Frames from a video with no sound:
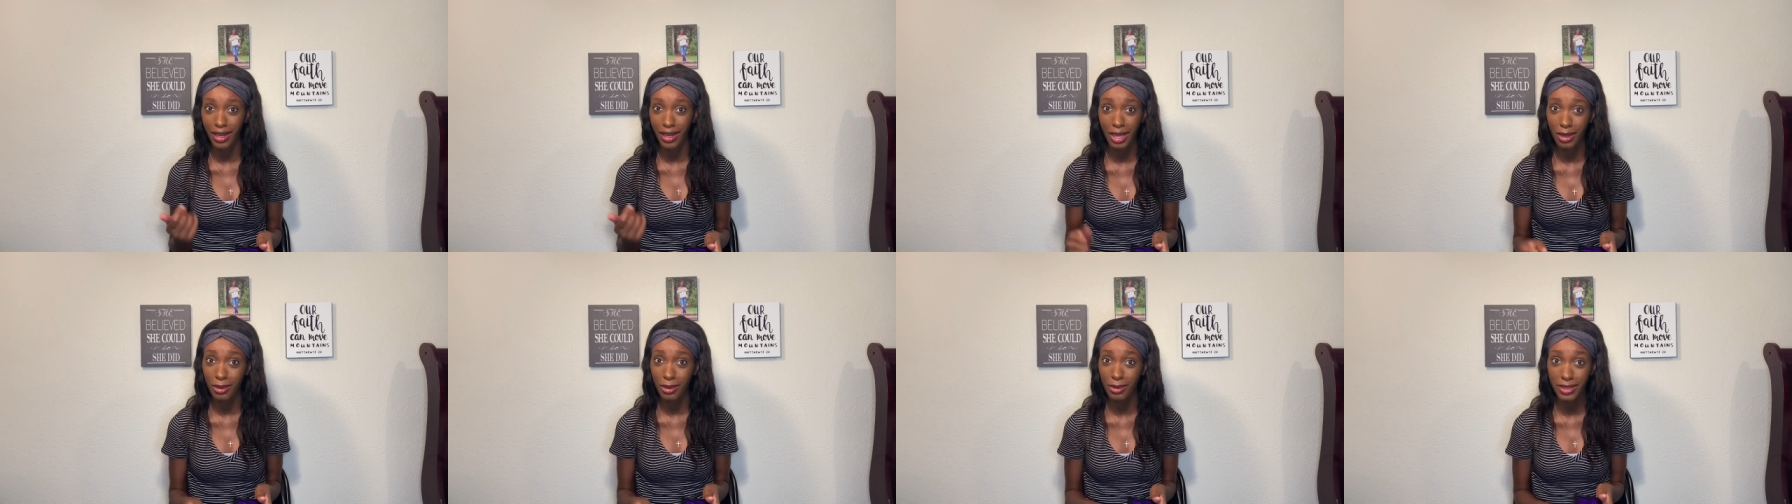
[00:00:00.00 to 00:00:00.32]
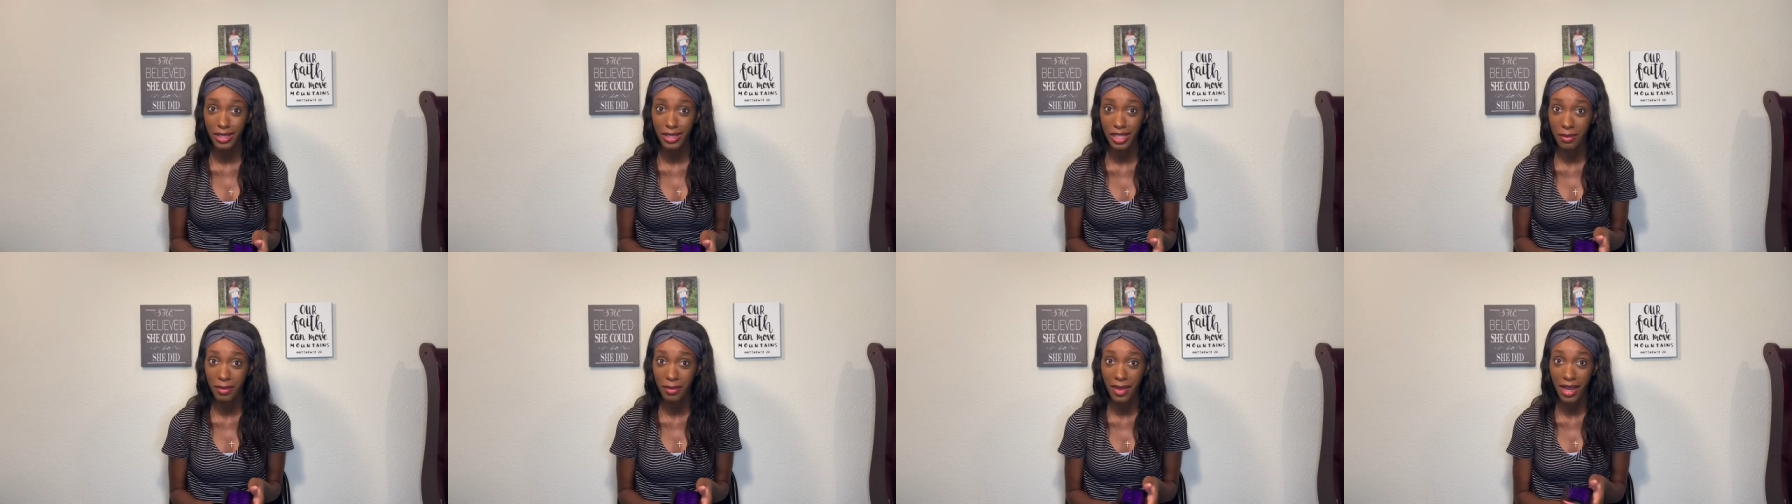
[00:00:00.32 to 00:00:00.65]
going to
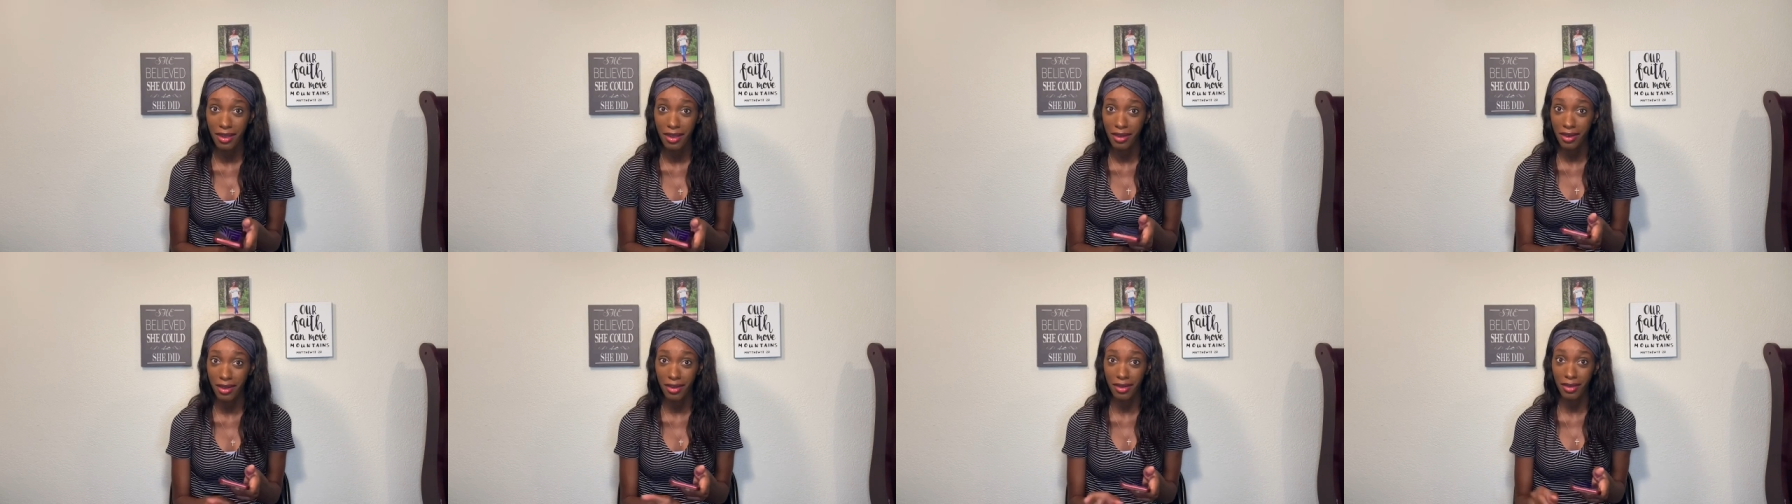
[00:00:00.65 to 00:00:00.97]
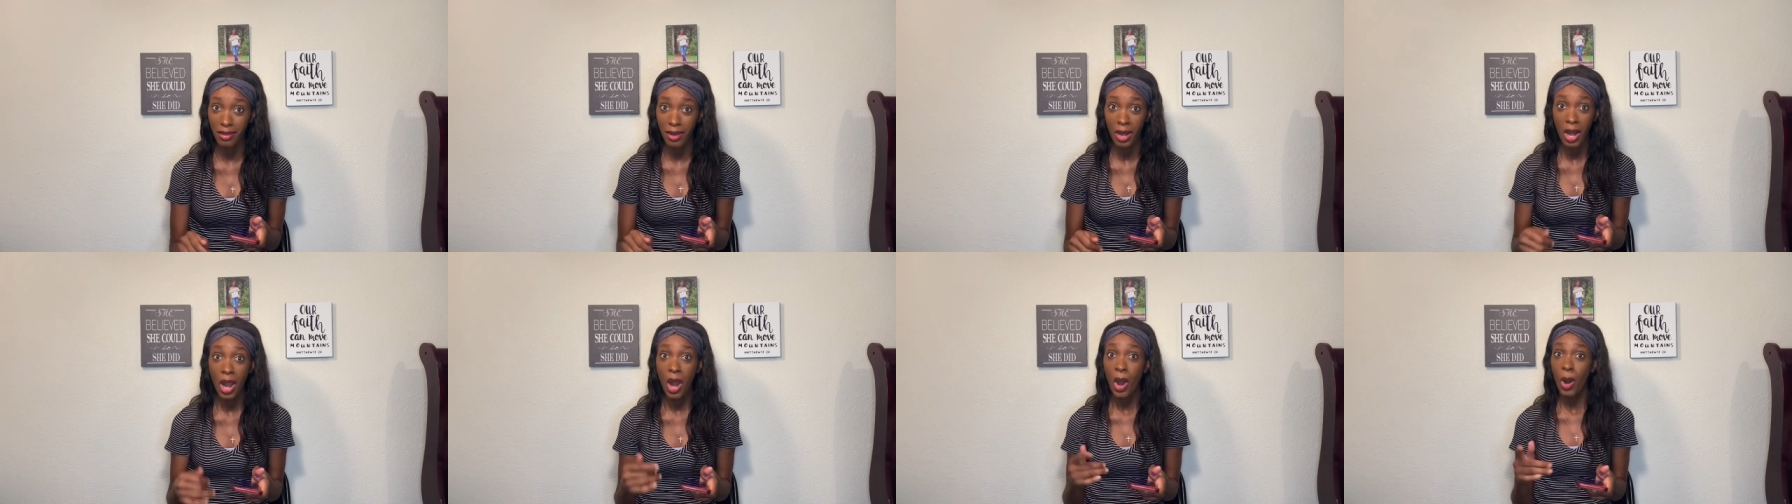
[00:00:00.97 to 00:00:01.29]
take my
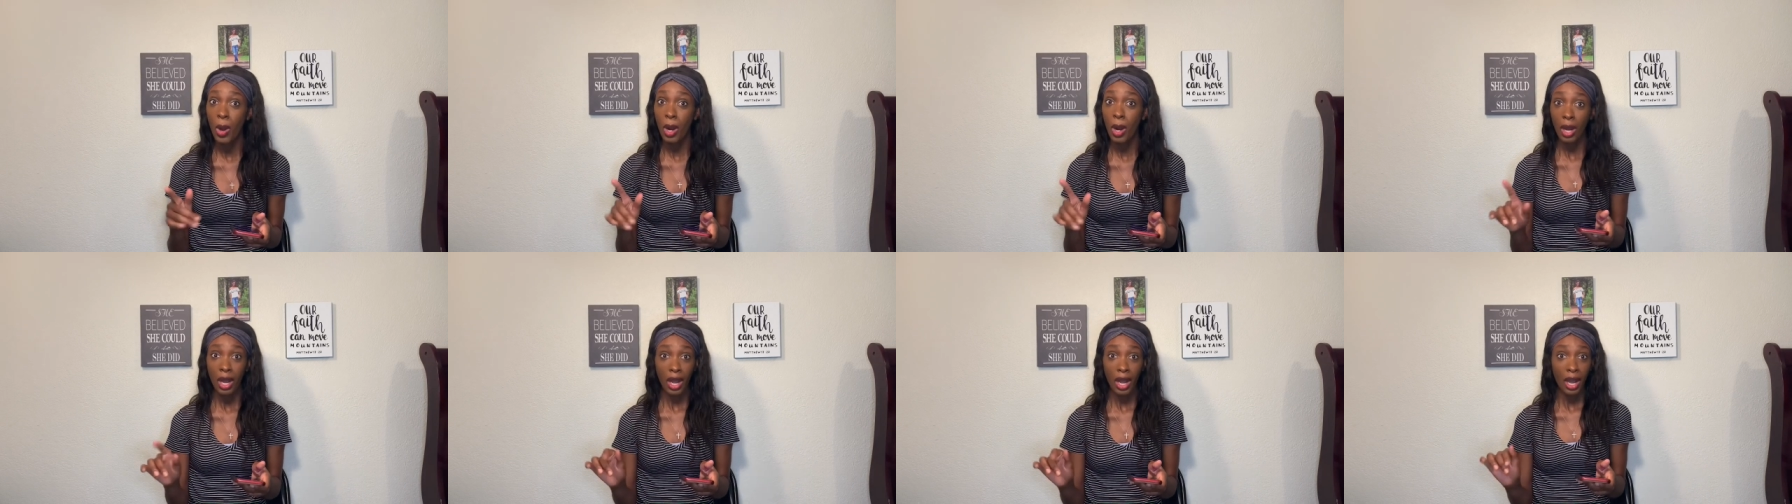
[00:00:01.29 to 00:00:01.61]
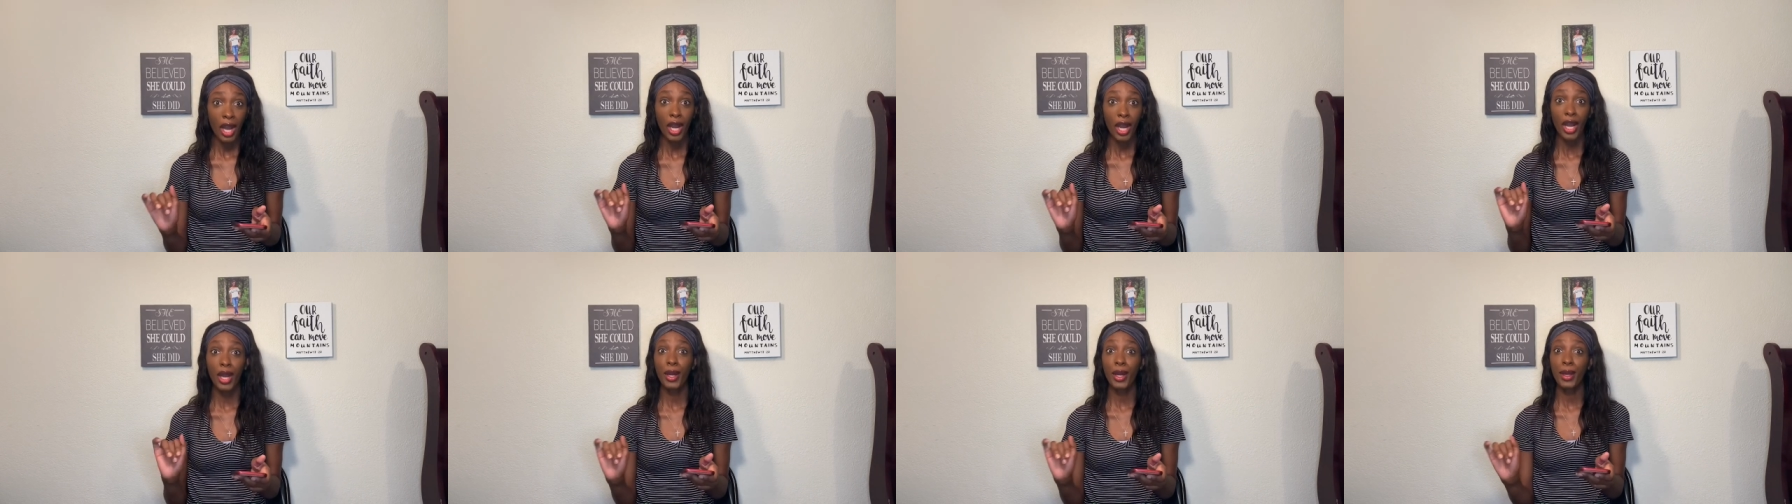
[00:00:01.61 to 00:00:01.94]

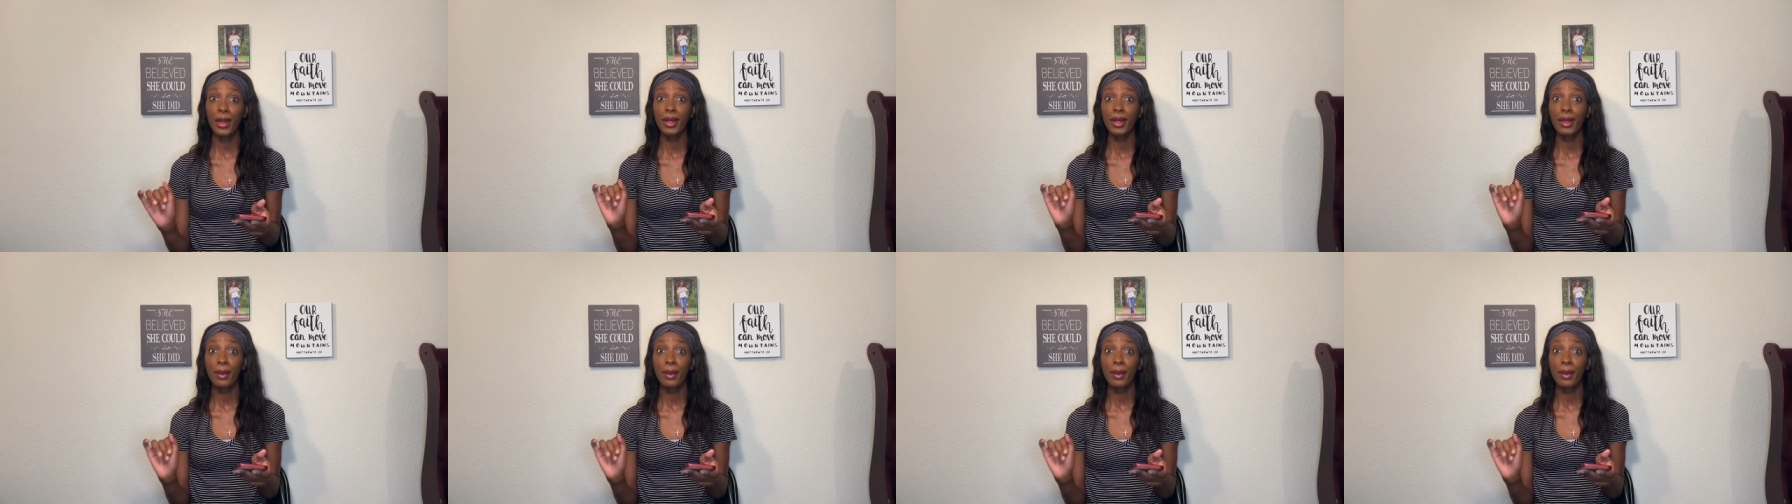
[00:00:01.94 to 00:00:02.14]
hard-earned